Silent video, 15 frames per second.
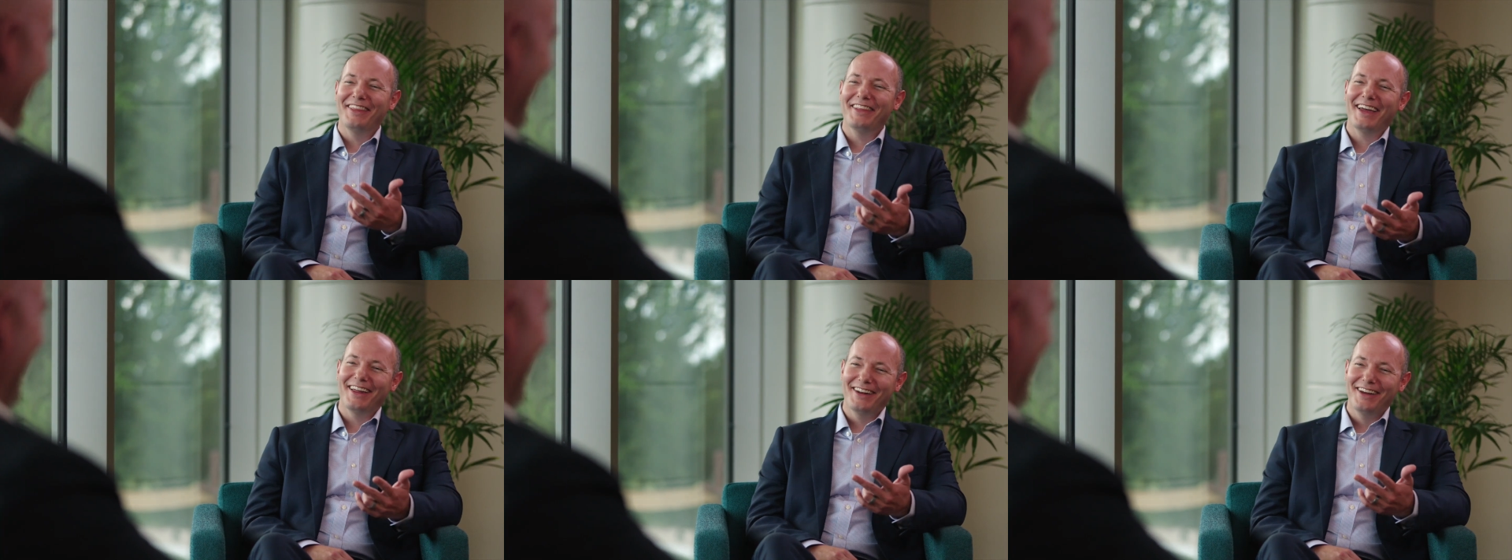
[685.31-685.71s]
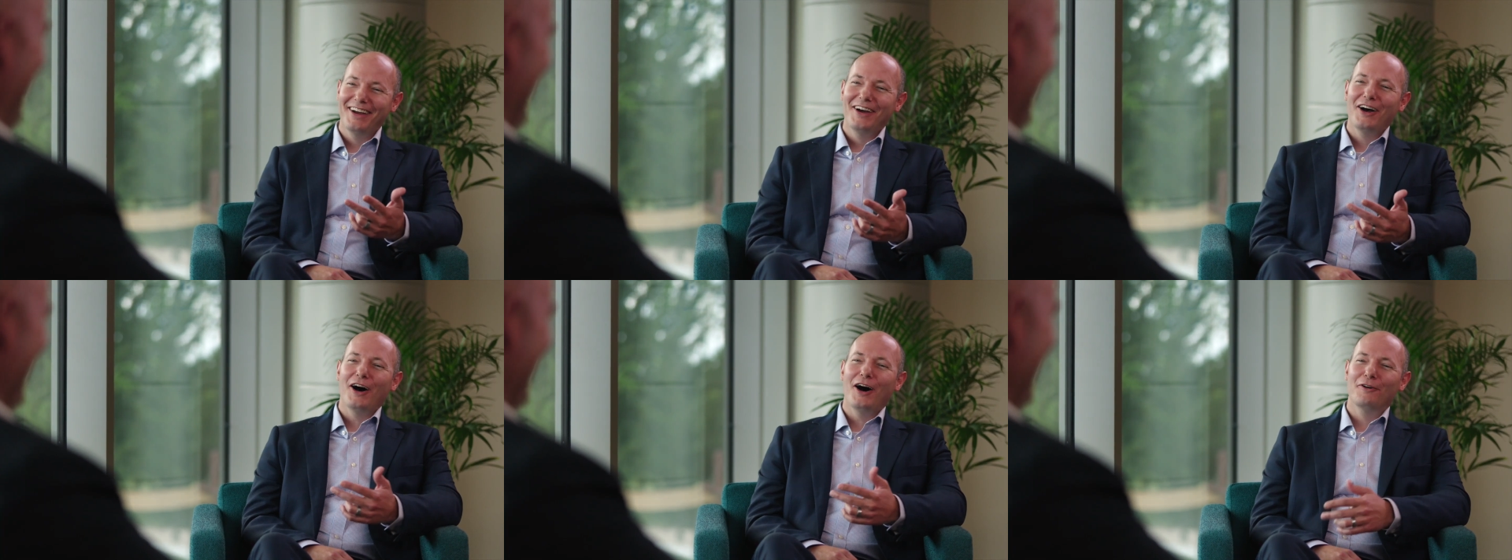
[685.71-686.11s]
and then,
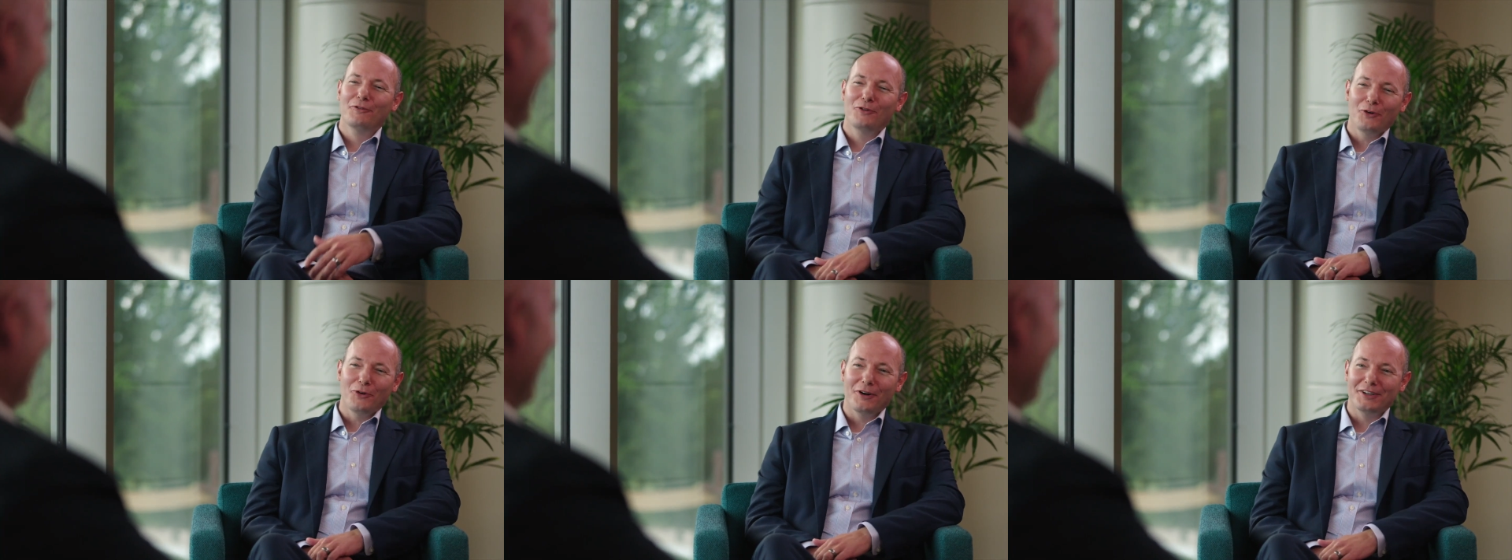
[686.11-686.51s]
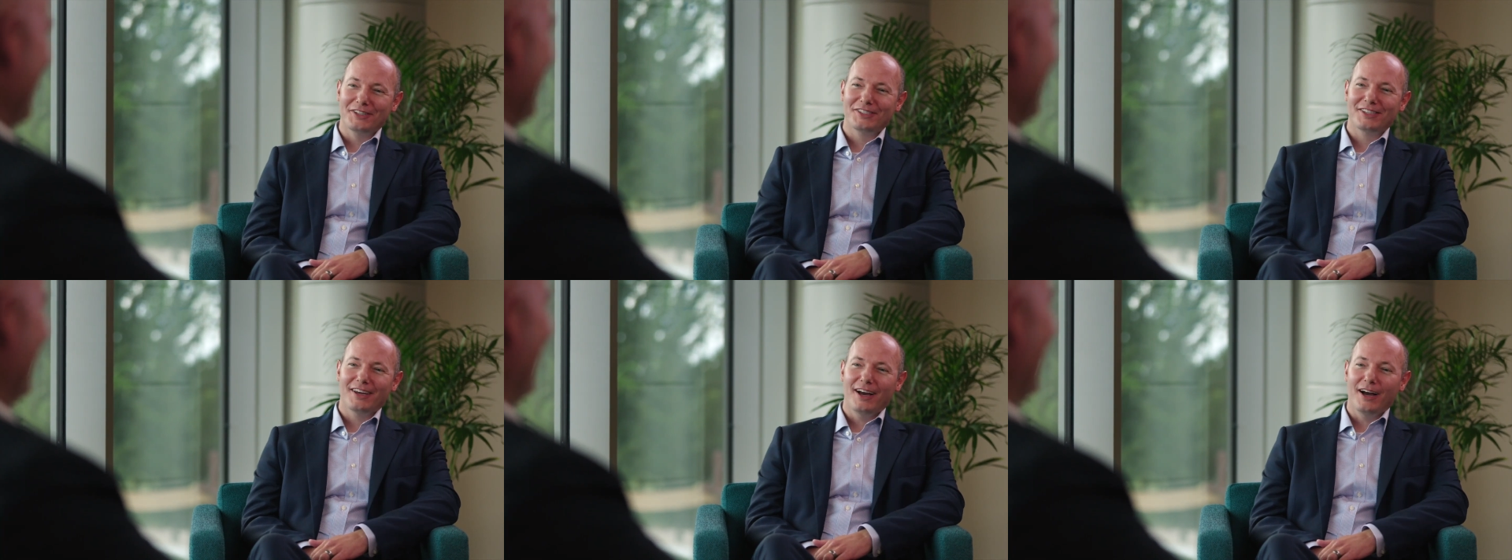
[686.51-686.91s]
of
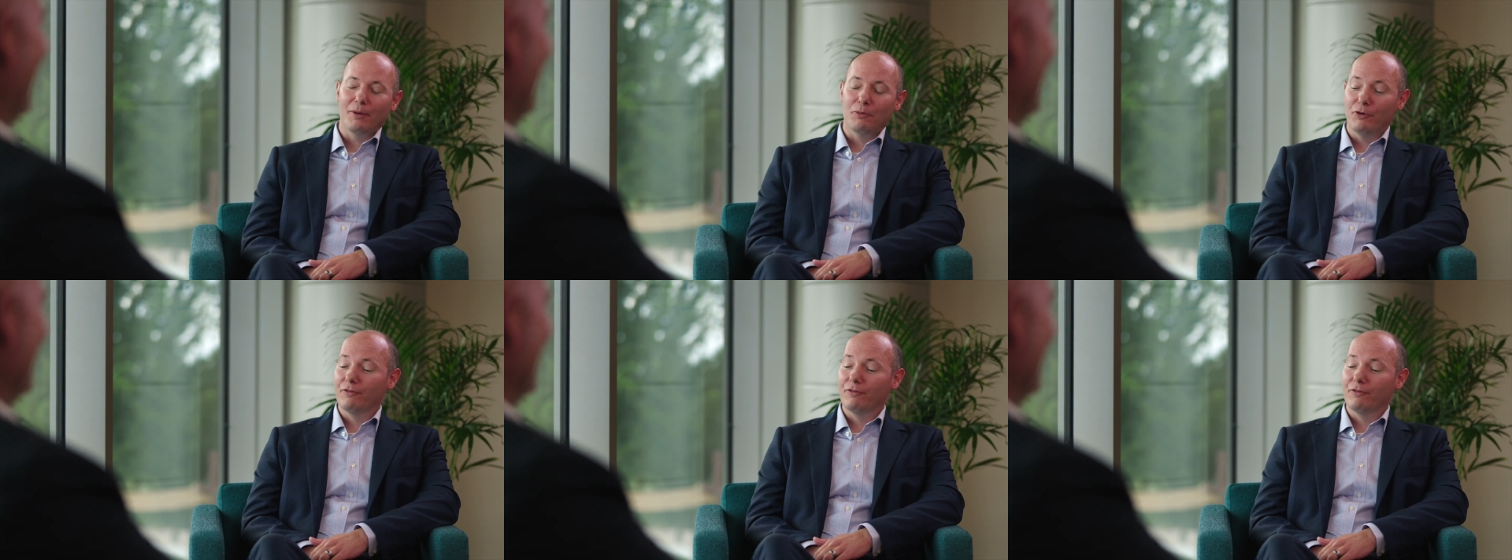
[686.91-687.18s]
course, um,